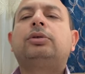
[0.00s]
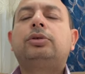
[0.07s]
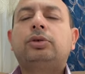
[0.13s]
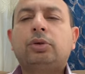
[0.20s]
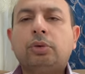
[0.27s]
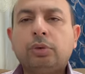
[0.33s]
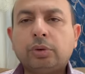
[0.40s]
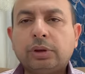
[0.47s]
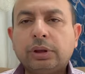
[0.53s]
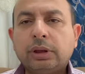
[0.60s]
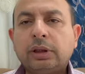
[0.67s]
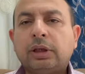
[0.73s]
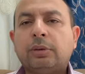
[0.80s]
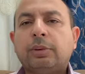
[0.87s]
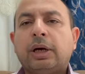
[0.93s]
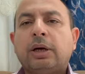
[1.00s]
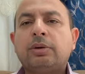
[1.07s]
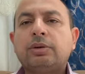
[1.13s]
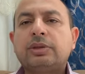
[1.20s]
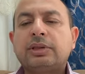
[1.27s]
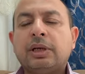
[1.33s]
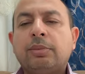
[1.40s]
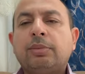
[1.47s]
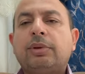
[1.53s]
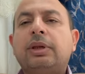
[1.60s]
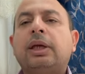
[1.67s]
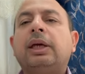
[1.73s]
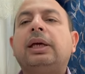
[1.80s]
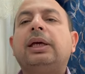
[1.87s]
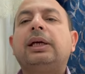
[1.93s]
talking about
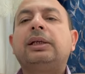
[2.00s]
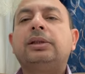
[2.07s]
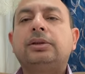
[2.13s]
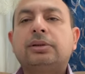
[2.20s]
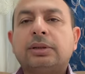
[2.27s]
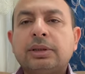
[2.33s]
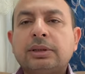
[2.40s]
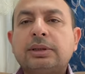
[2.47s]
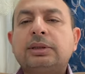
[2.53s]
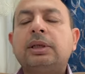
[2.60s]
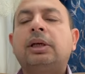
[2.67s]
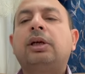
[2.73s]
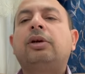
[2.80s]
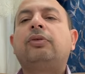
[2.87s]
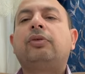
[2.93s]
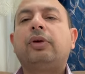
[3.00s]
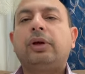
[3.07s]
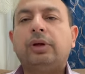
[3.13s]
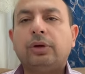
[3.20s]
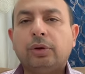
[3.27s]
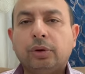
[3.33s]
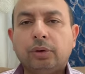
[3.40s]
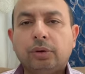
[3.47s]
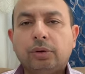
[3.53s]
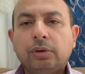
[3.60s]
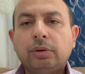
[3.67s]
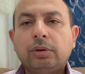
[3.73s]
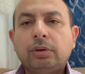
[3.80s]
something interesting for you.